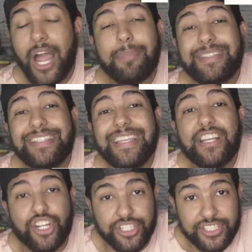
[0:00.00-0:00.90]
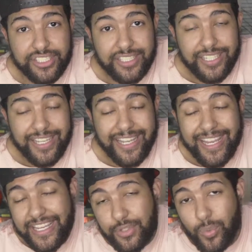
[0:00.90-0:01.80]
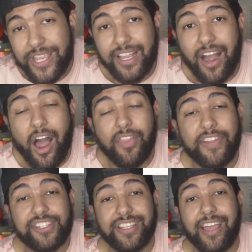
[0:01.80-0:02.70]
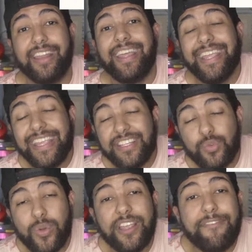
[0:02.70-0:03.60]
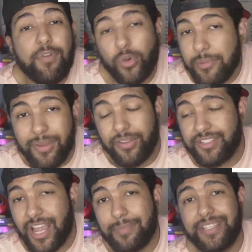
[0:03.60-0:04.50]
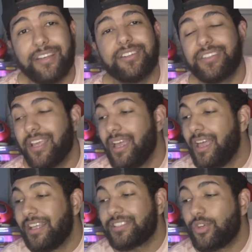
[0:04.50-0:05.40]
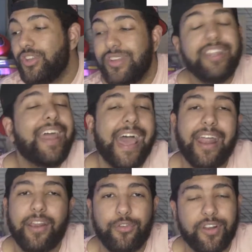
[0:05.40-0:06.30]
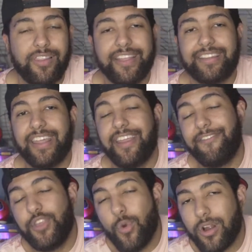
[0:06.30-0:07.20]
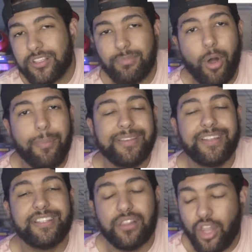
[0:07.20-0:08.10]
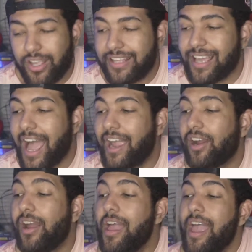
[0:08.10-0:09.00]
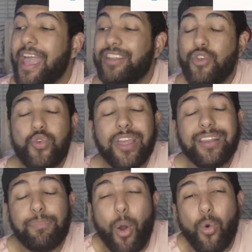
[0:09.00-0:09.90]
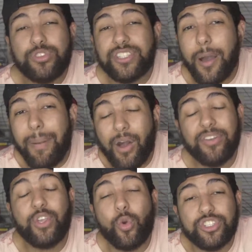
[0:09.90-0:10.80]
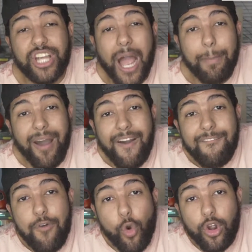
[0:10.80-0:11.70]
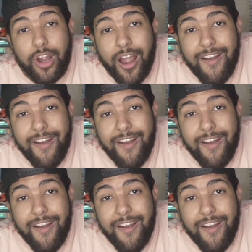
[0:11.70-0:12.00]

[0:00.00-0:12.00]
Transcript: seekers each week on their site. Each week, 40 million job seekers. So you need to head on over to LinkedIn if you are a small business looking to hire, and you can post about your job for